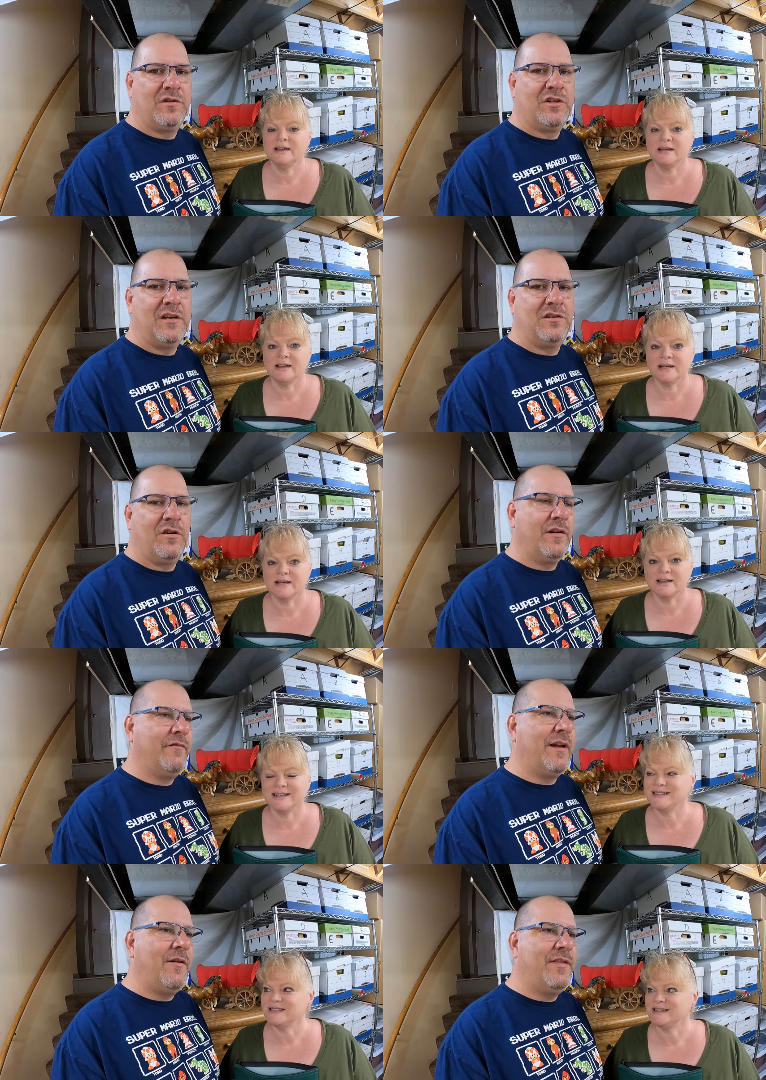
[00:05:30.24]
Speaker 1: it in a change jar. And
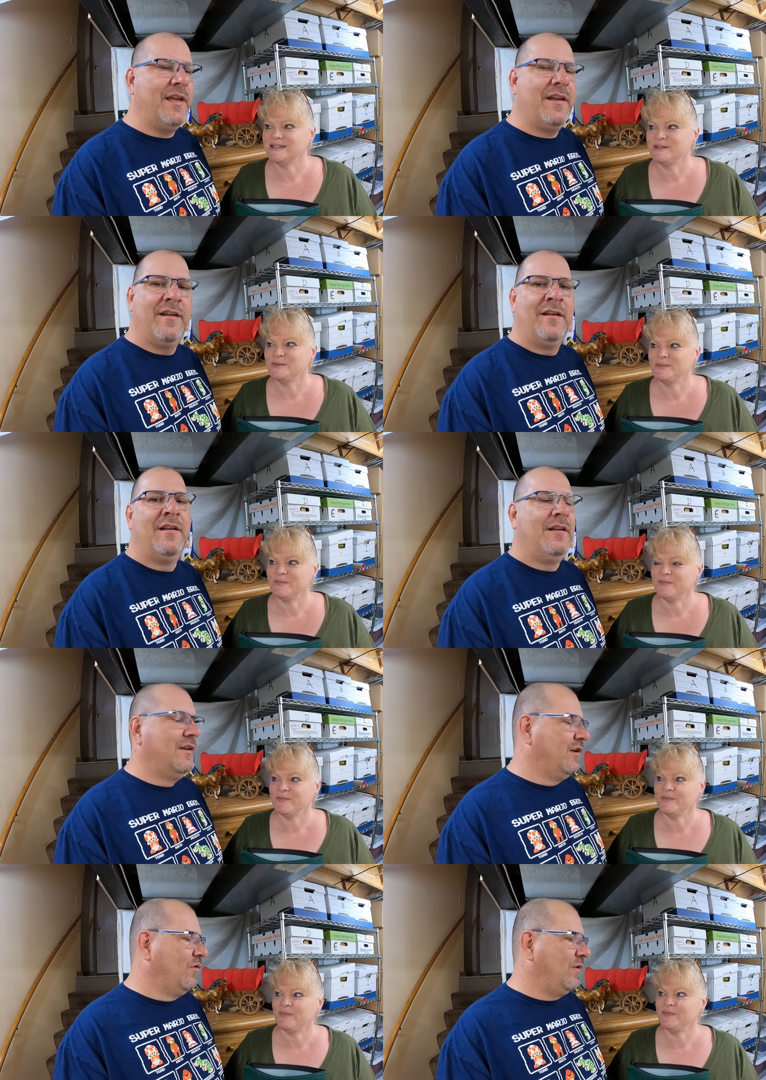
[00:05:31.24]
every now and then
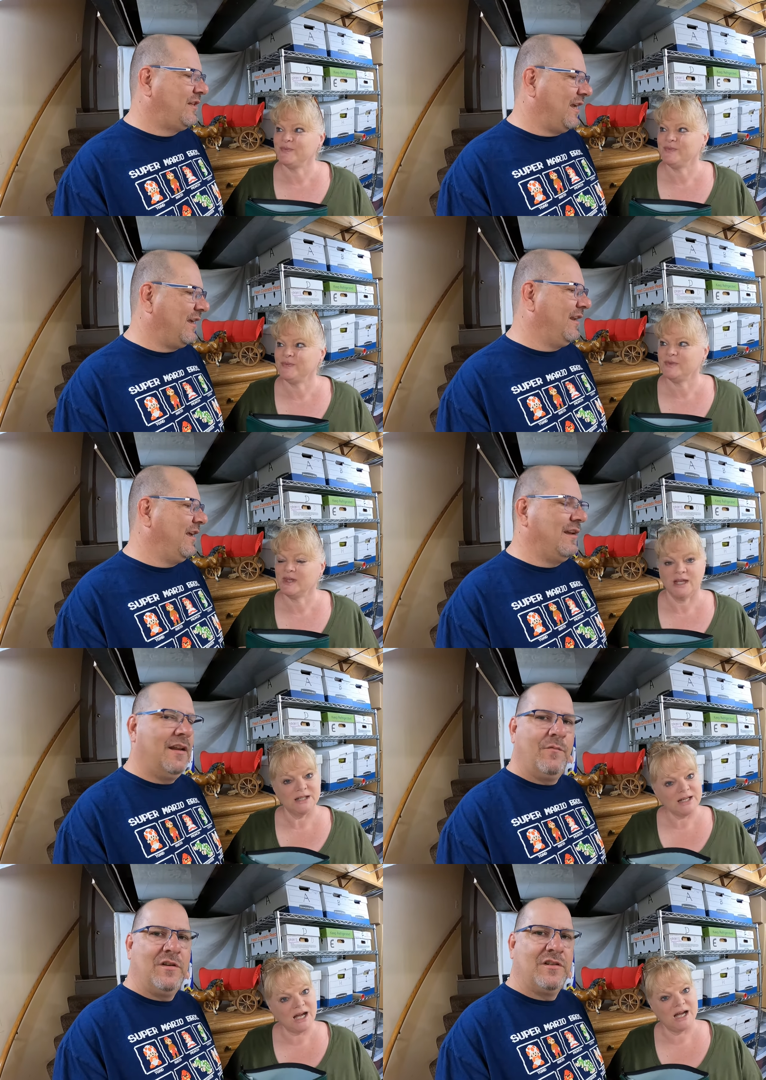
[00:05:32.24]
we take it in,
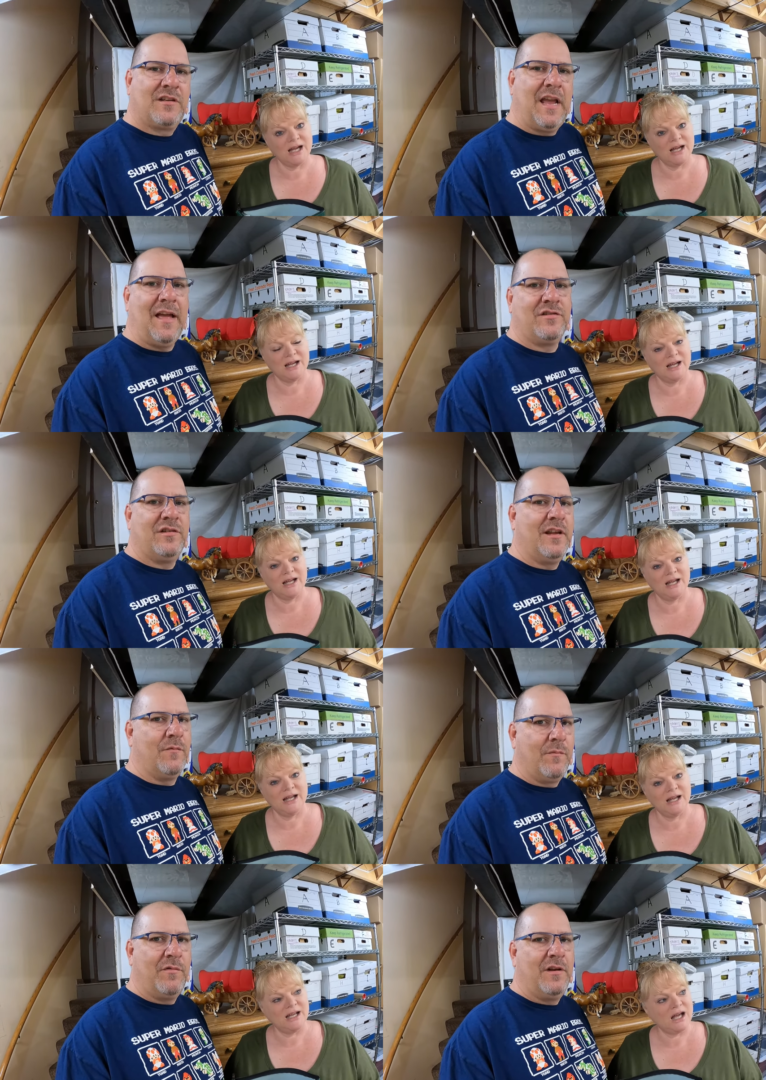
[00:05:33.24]
and yeah. we just cash it in.
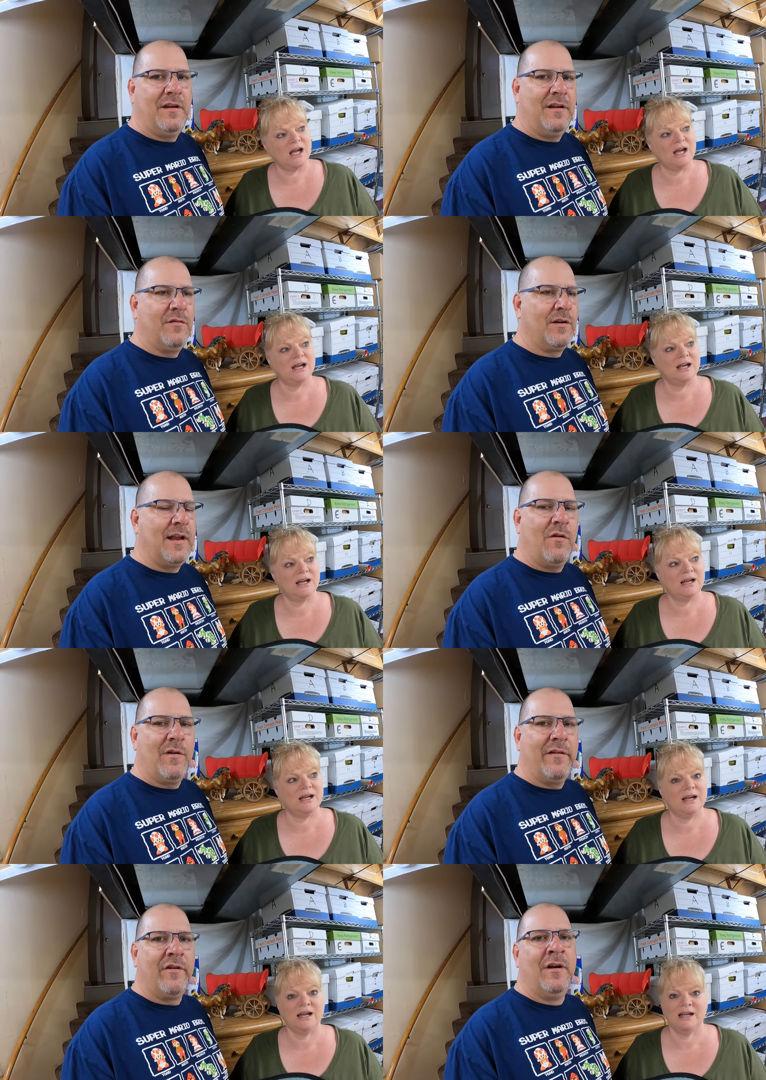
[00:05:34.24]
We put yeah. it into our account,
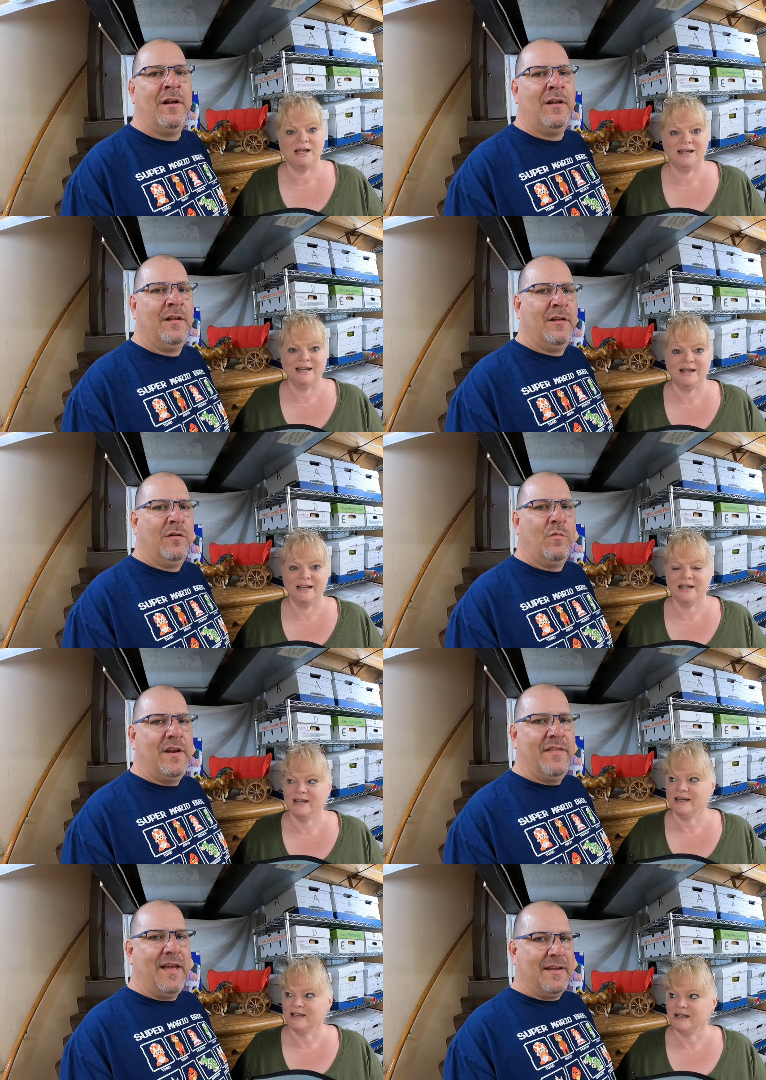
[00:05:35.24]
whatever. We
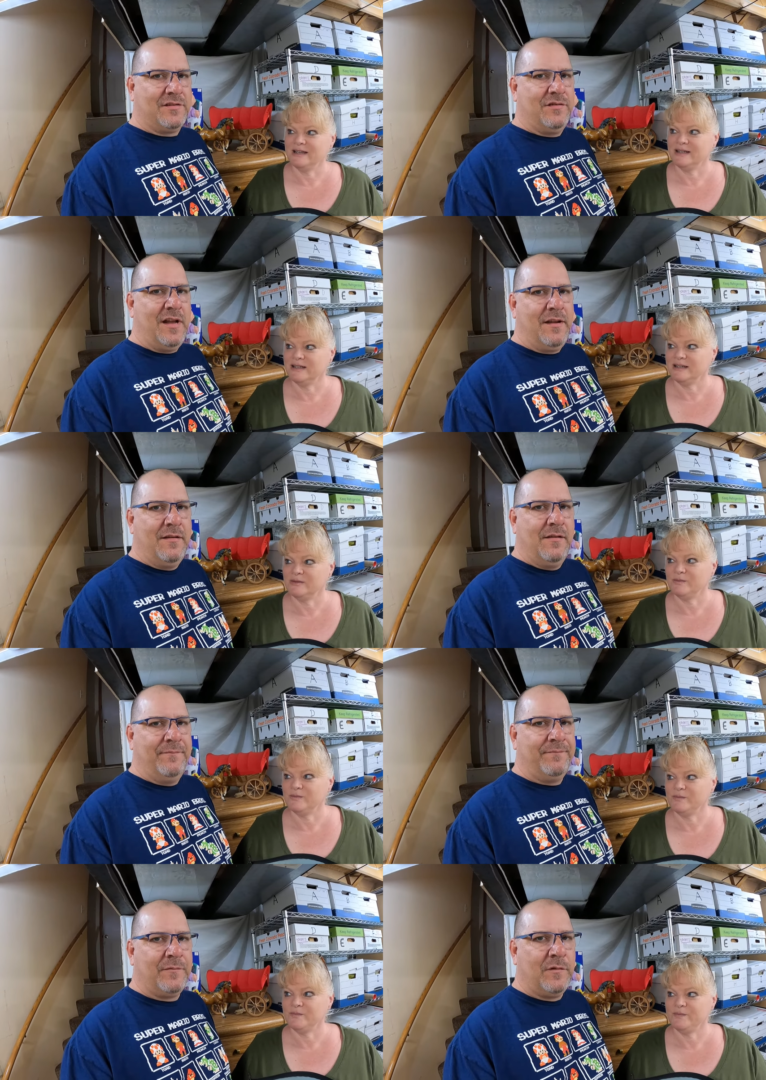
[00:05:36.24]
did that yesterday.
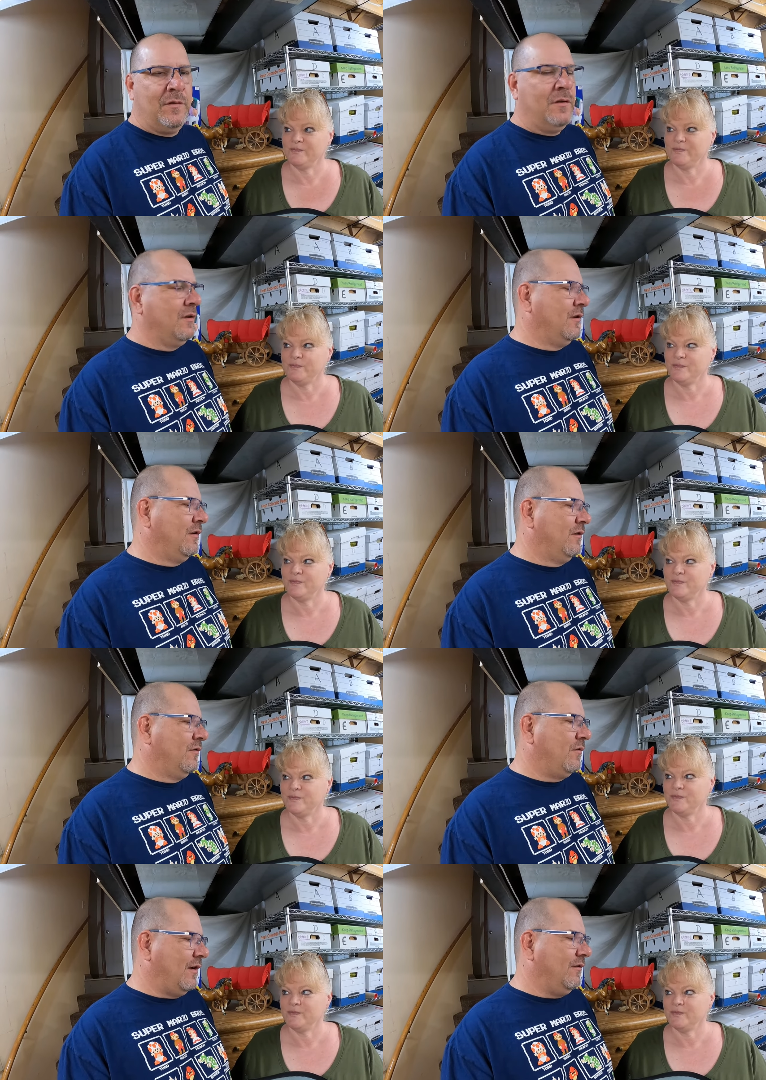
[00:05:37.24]

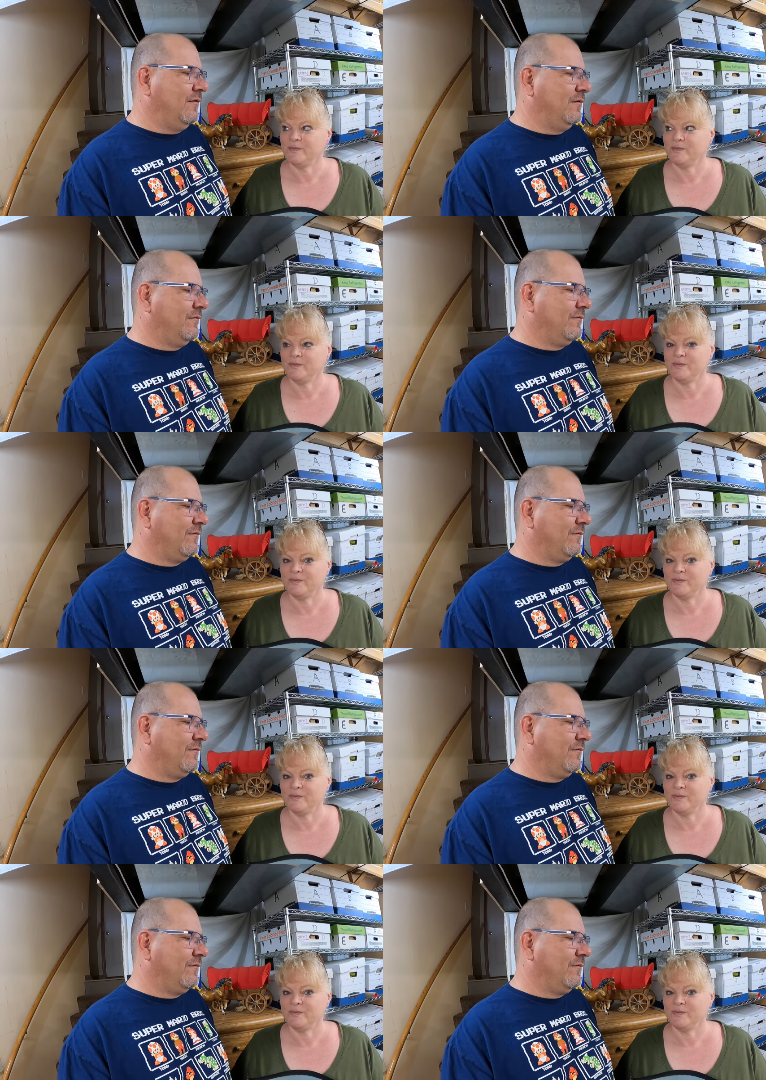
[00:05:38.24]
Well,